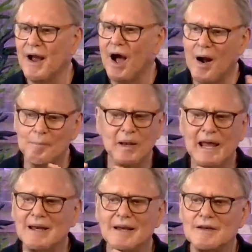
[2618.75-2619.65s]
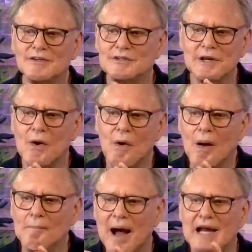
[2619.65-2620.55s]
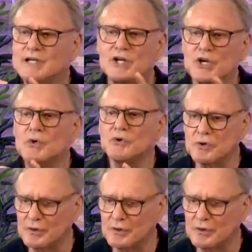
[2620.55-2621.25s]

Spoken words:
Our planet is so minute.